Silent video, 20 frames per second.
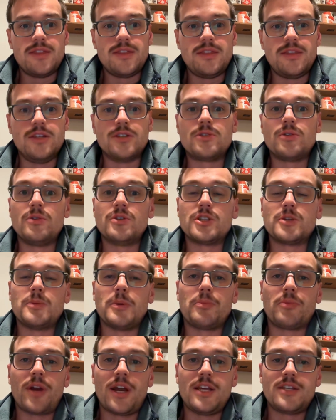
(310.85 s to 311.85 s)
These students should be
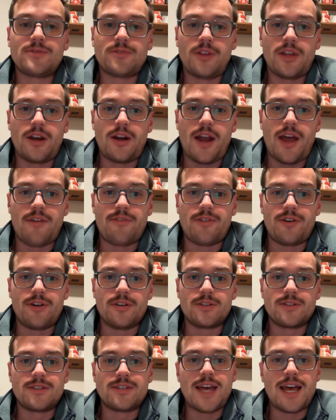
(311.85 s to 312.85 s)
praised for their
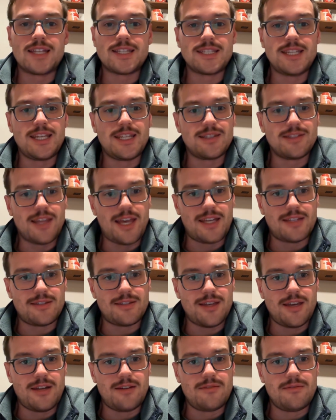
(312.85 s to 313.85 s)
efforts, not seen as less
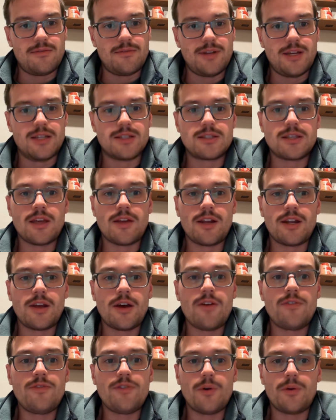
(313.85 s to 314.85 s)
than. Instead
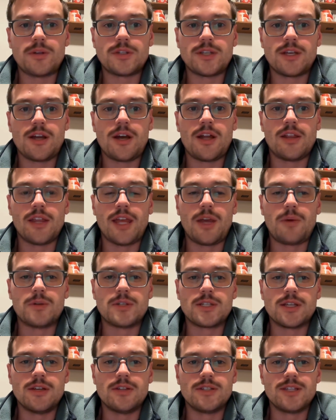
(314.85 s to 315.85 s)
of focusing on language
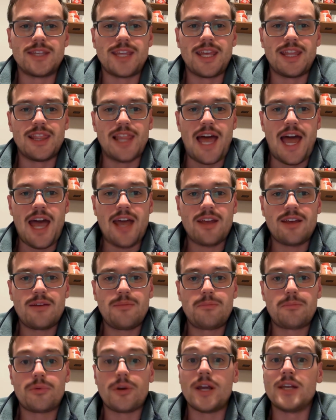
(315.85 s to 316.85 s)
skills that they
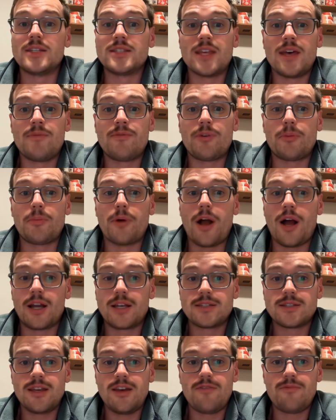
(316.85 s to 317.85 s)
lack, praise them for
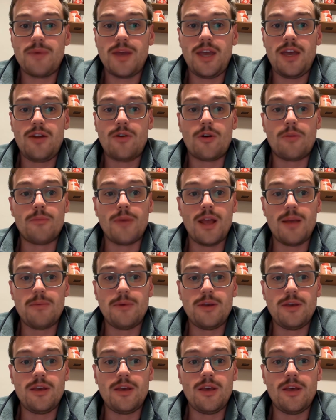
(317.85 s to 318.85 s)
progress they have made, or
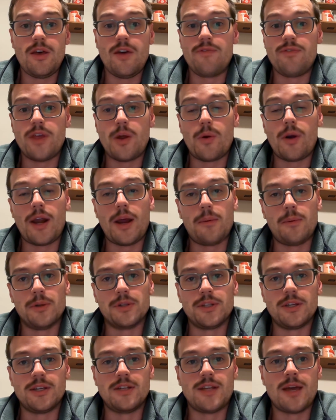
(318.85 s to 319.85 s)
maybe if they were able
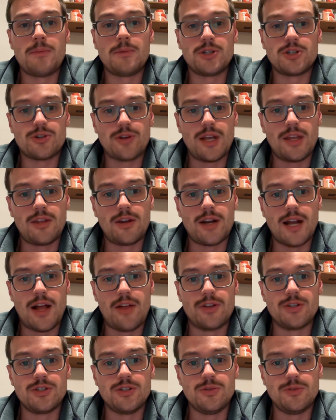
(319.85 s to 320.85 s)
to demonstrate their
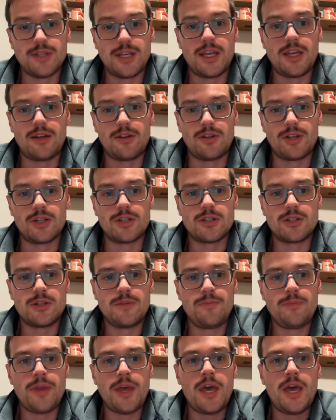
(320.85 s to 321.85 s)
knowledge using English.
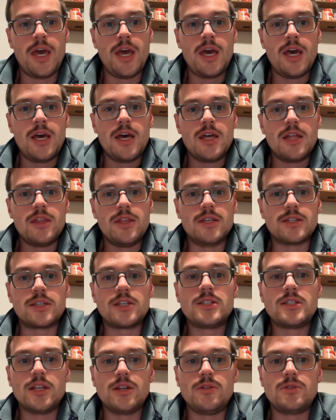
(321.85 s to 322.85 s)
This
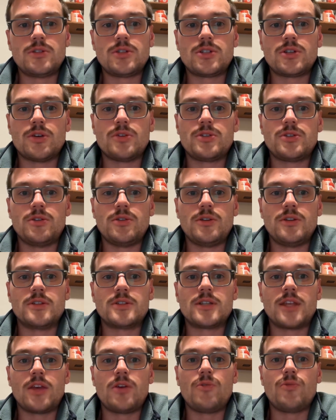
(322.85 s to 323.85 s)
continues to show
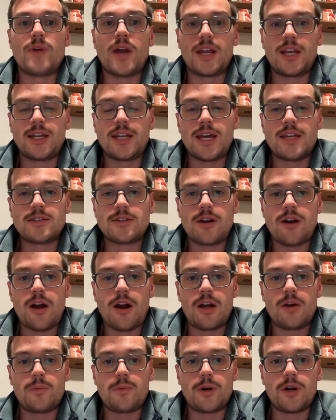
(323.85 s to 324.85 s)
students that you recognize their
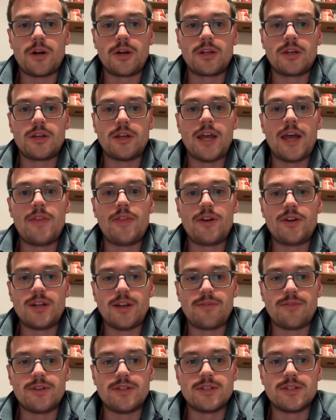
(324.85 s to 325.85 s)
hard work and their
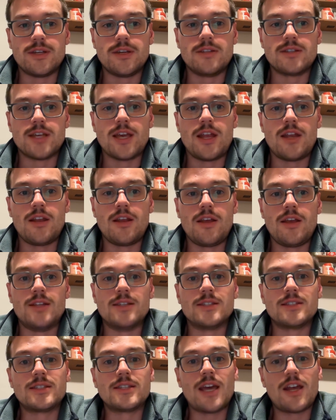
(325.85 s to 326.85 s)
differences
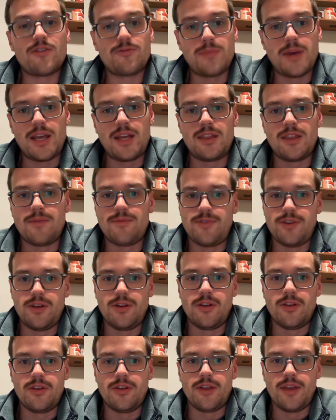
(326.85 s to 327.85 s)
instead of making them
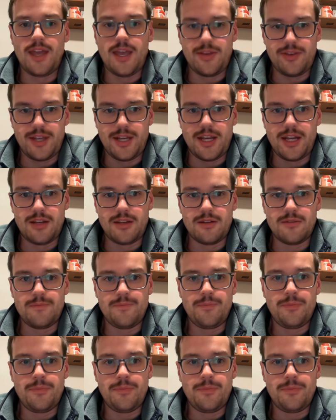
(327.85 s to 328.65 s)
feel alienated.